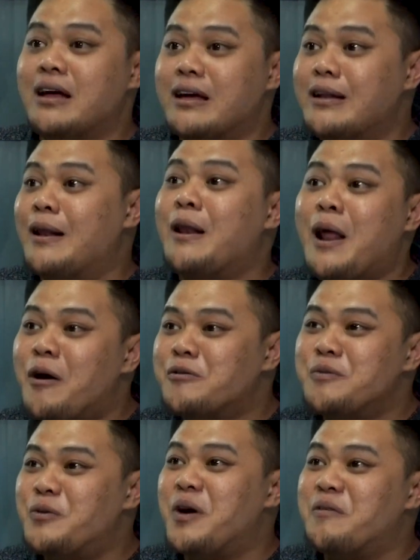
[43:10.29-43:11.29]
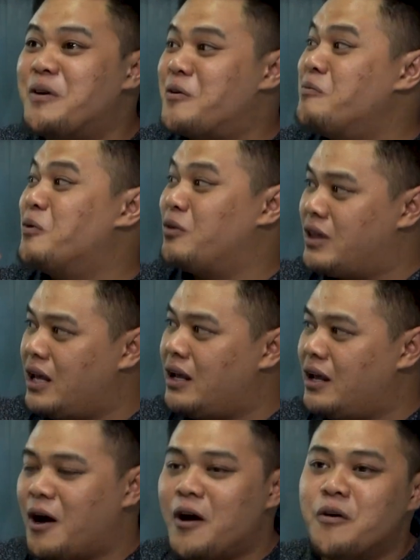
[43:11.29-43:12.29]
it allows me to have the room to
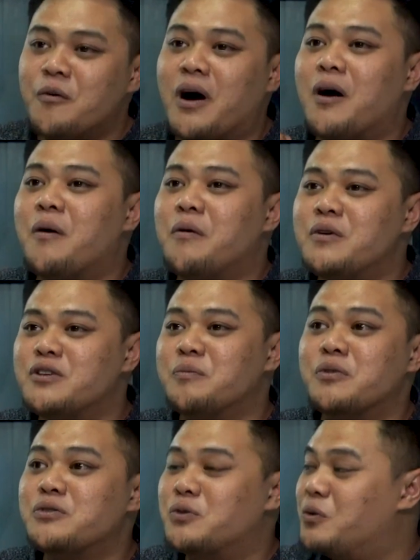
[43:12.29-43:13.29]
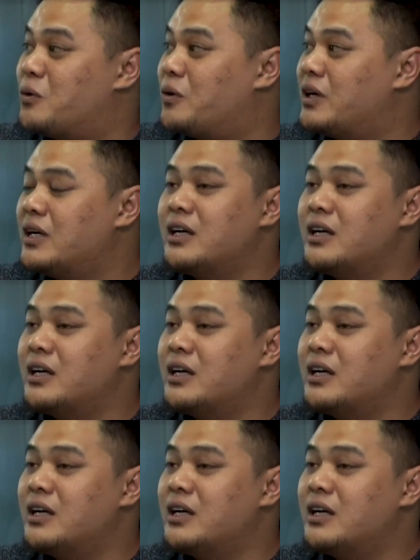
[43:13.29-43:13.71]
think how are we supposed to